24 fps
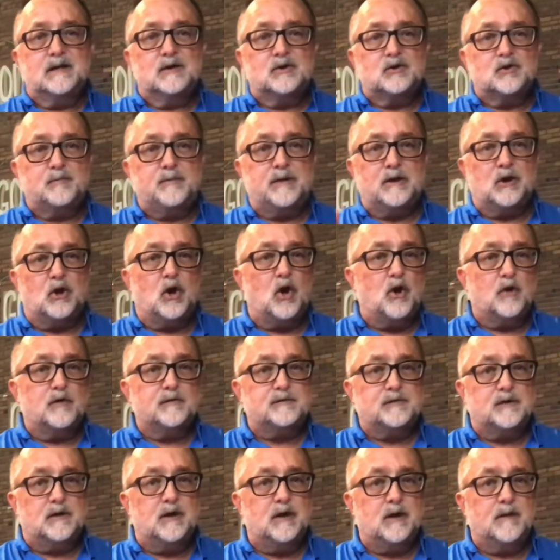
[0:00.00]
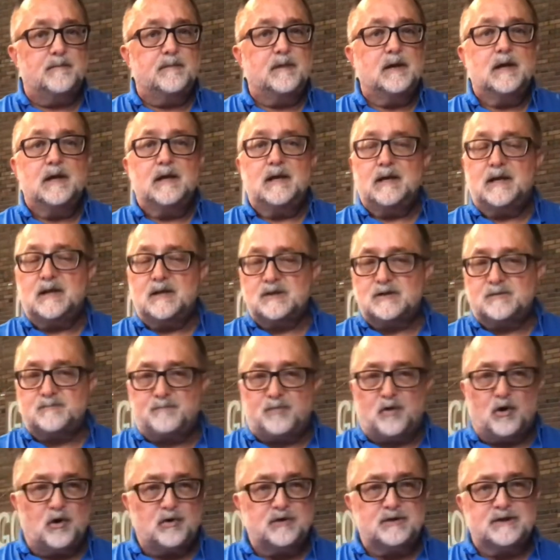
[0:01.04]
to belong to him. He has
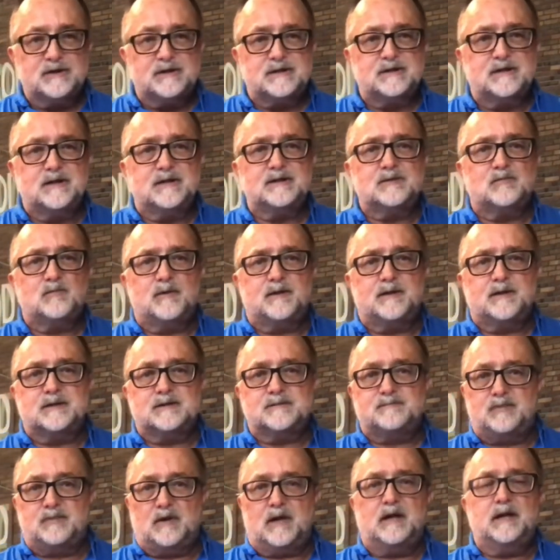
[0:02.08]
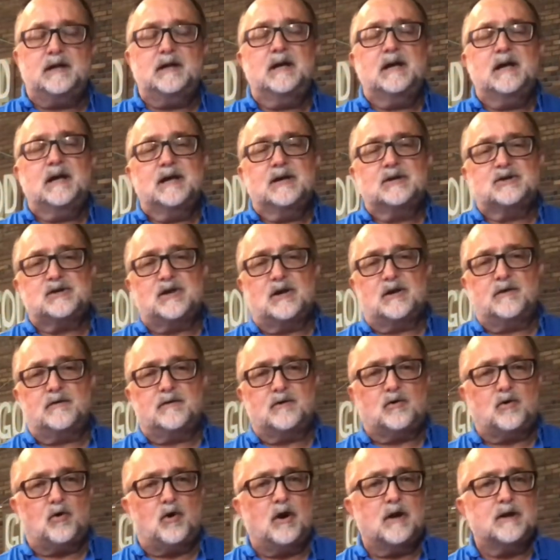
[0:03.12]
purchased us with his blood shed on the
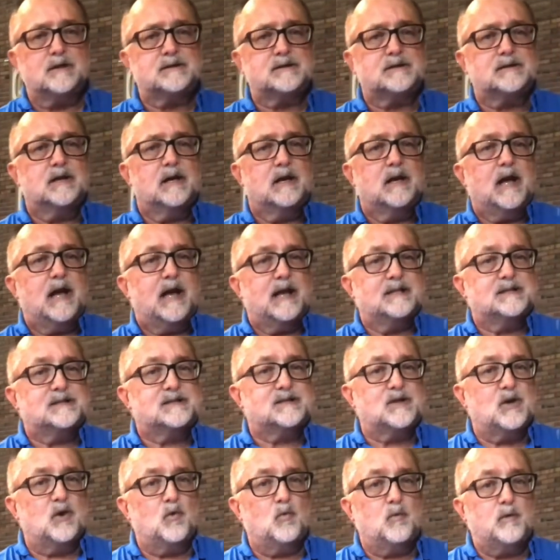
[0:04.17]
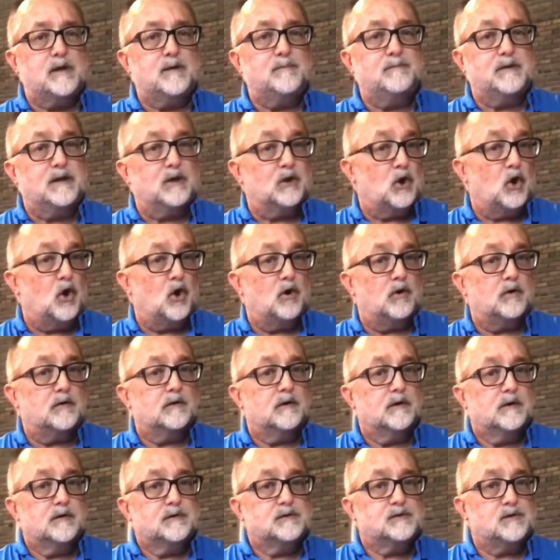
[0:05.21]
cross, and so we belong
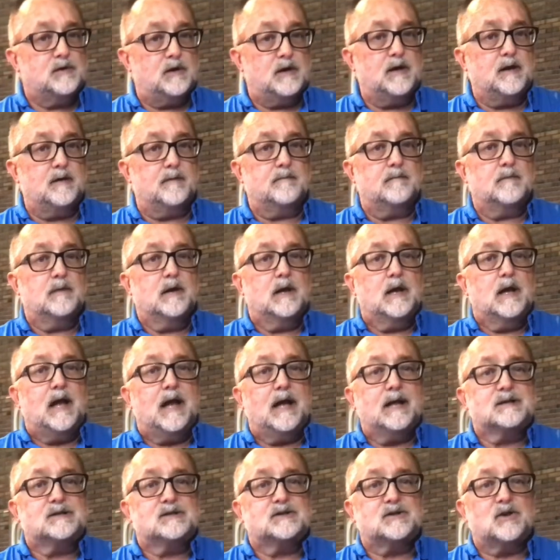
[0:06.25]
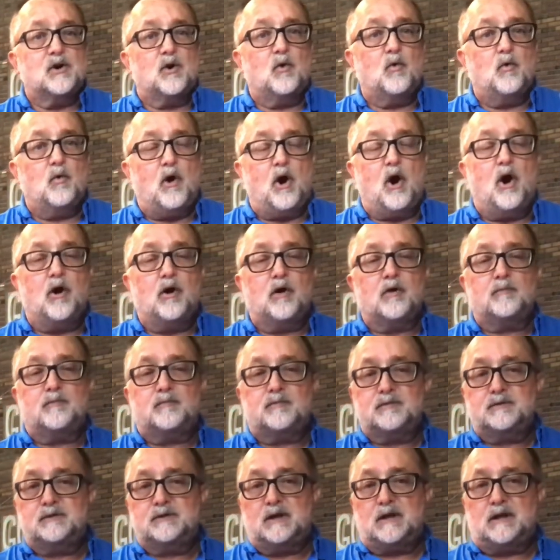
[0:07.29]
to him. And so our
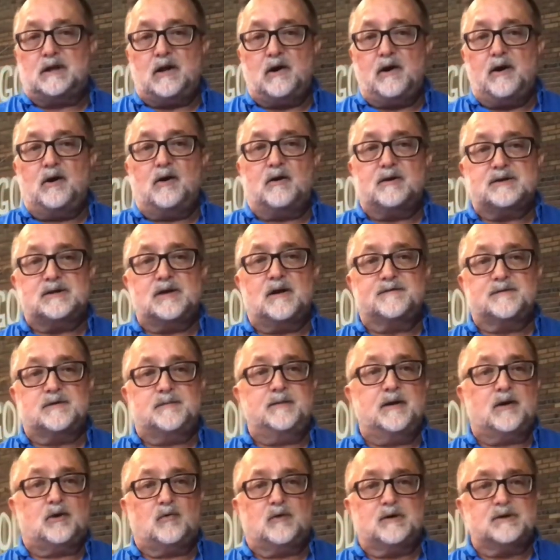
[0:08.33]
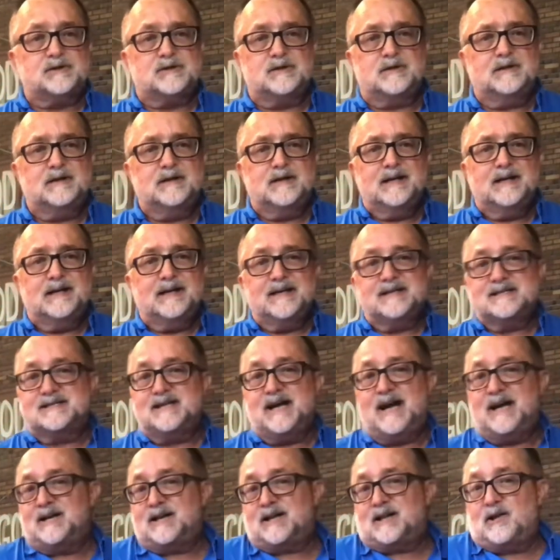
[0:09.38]
declaring ourselves to be a Christian is
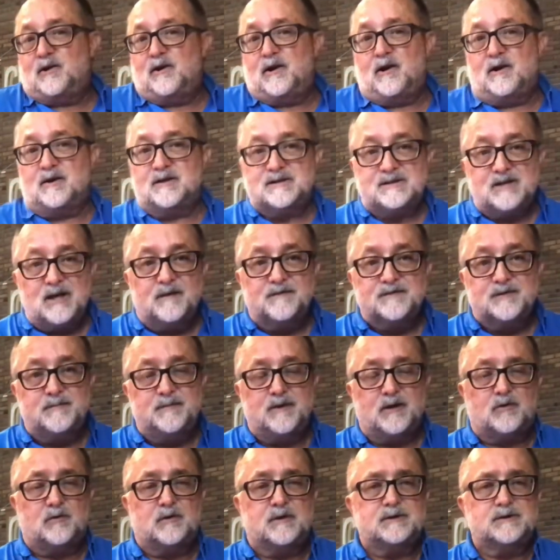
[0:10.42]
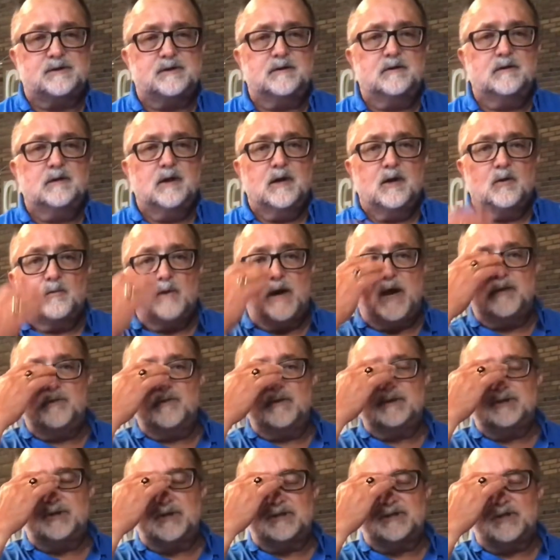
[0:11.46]
not declaring ourselves to be a Christian. Rather,
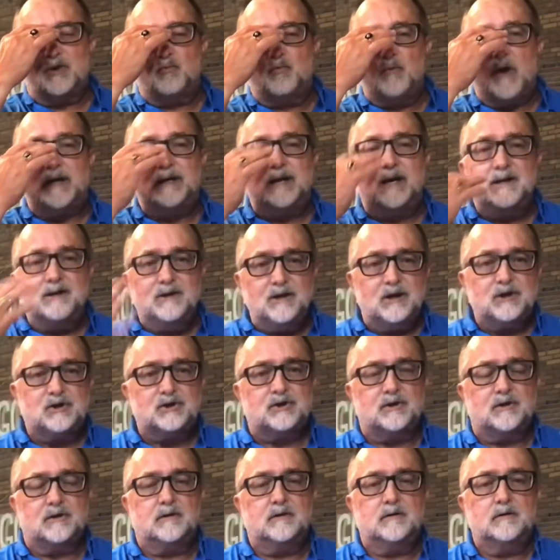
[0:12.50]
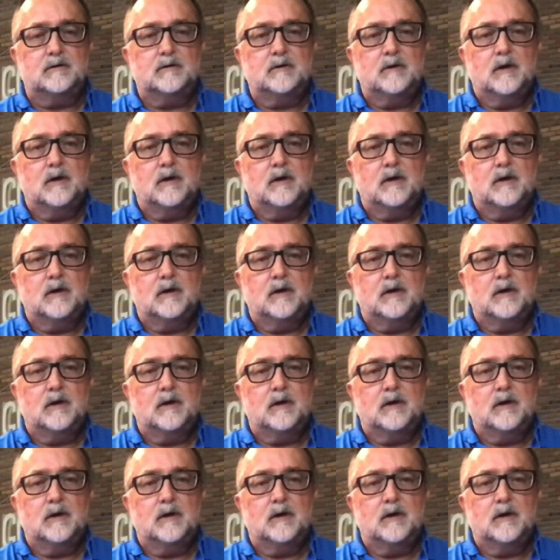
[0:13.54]
it's just a recognition